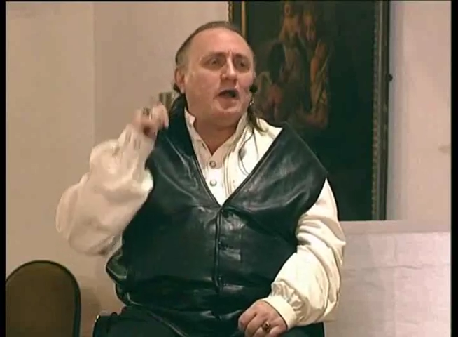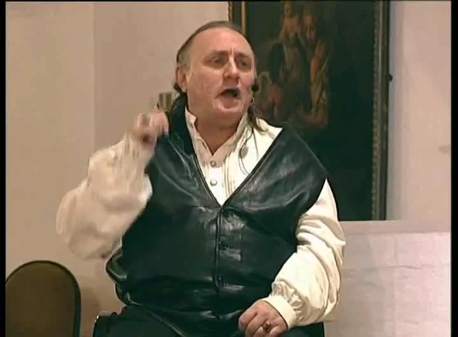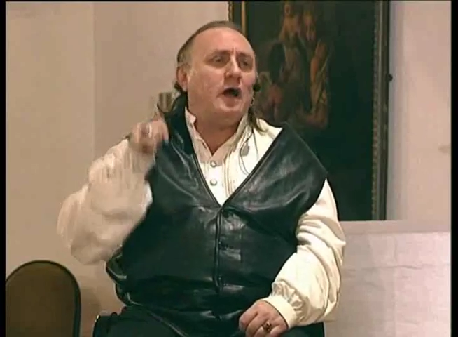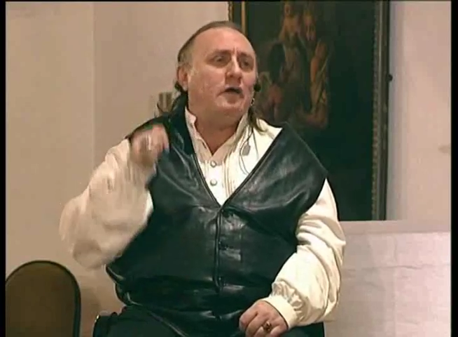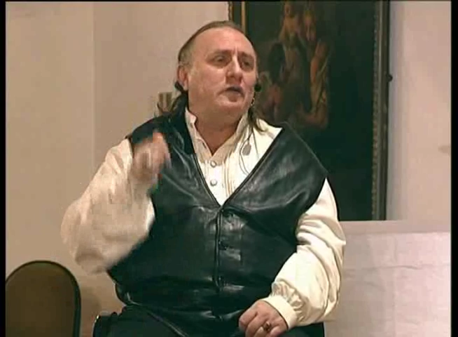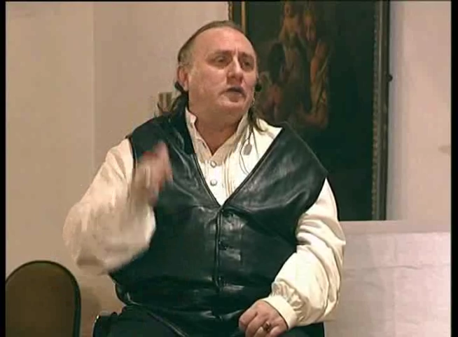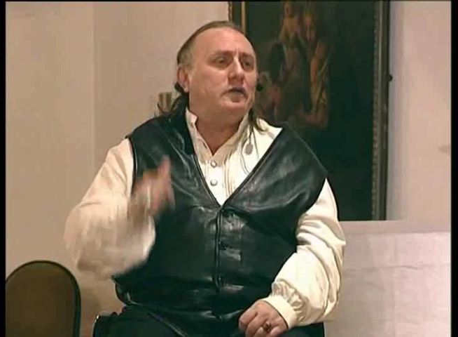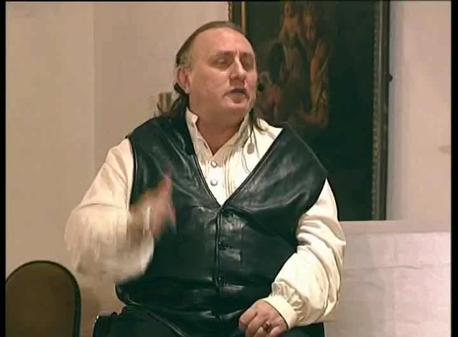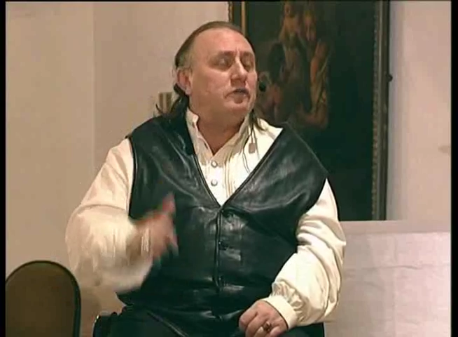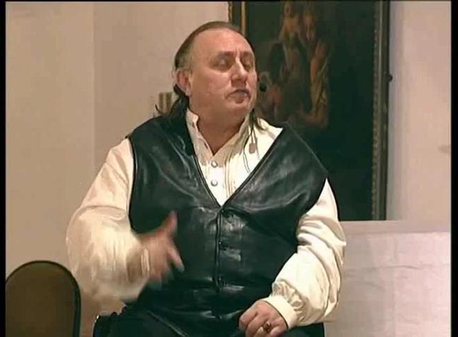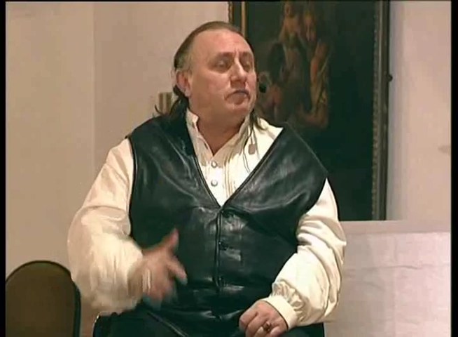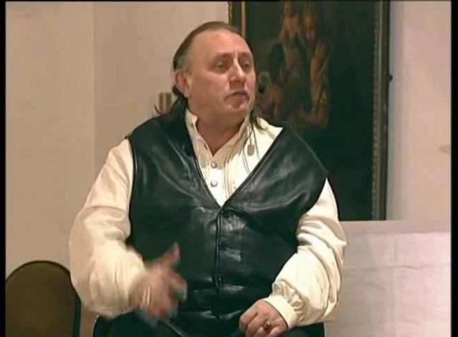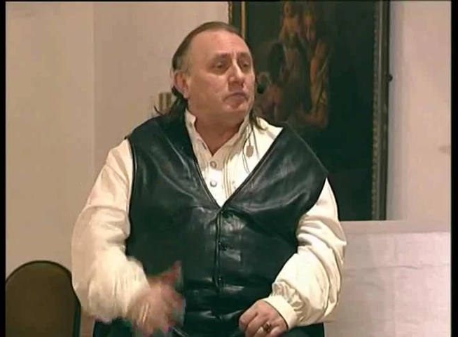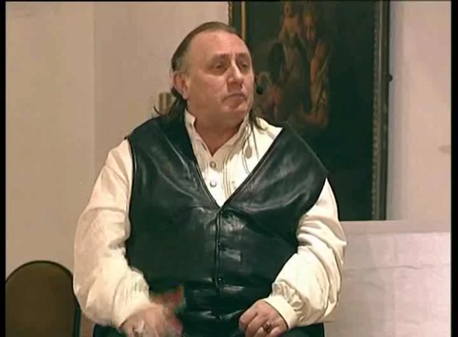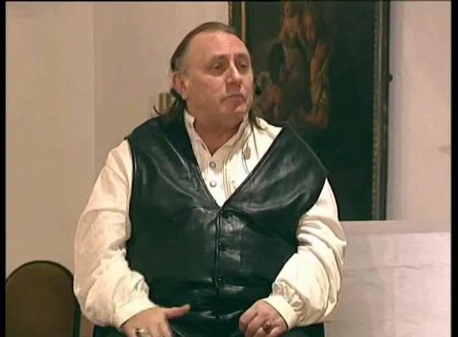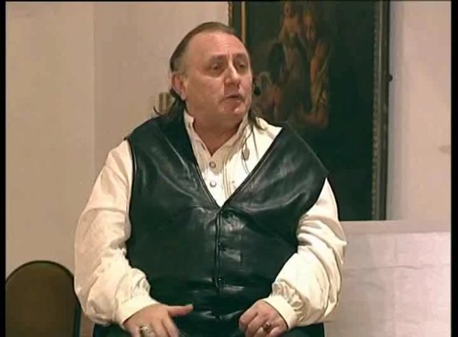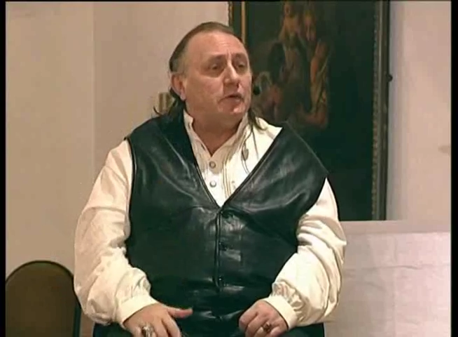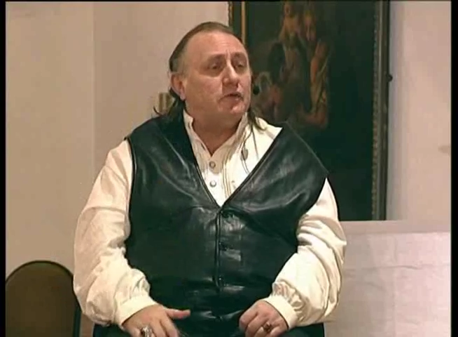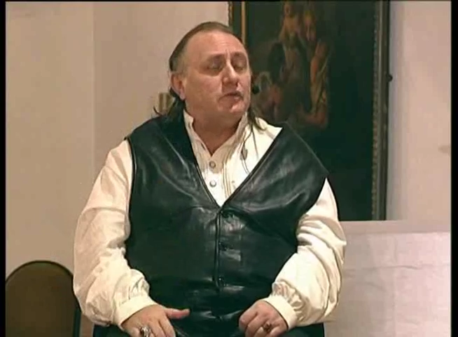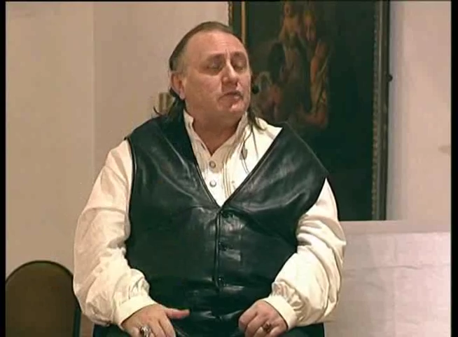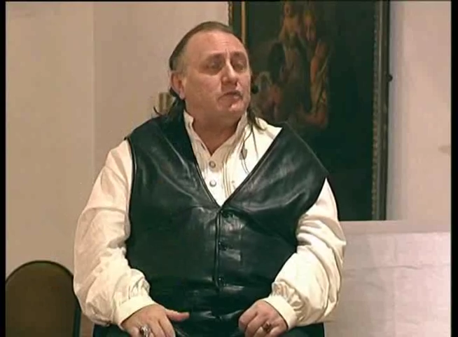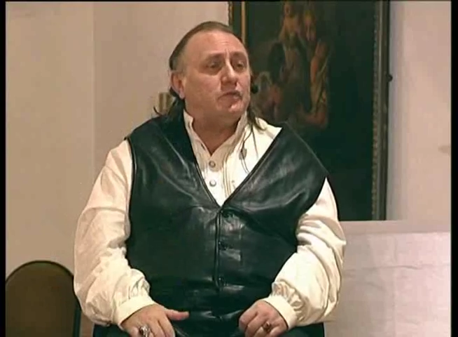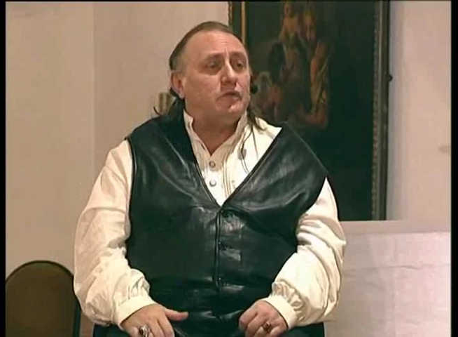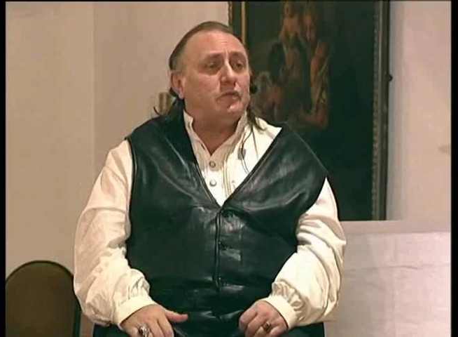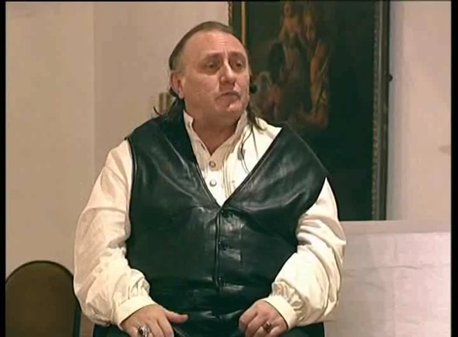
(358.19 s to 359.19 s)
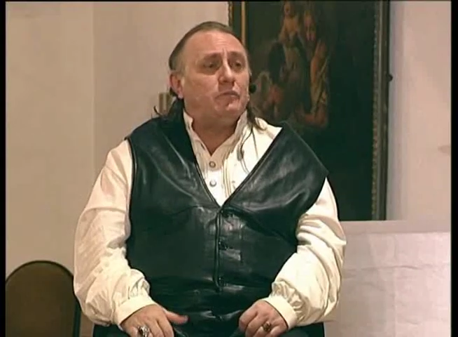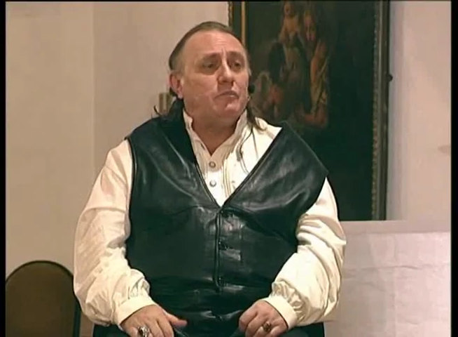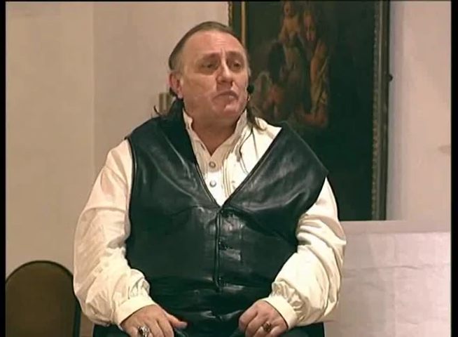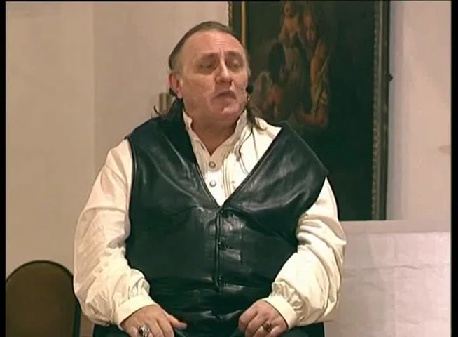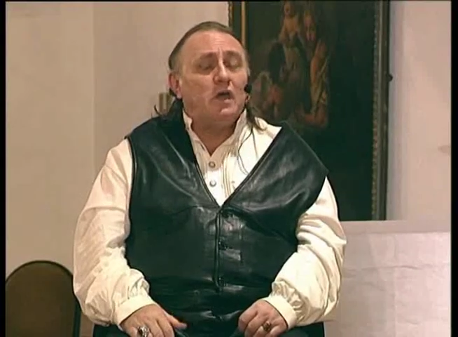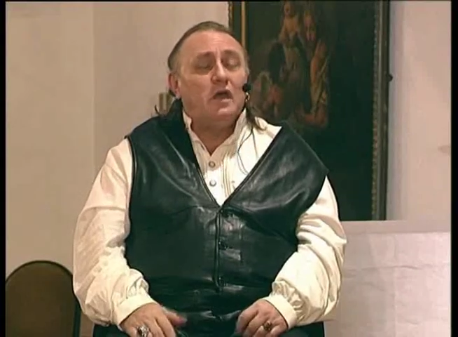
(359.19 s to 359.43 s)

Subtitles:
out a different person.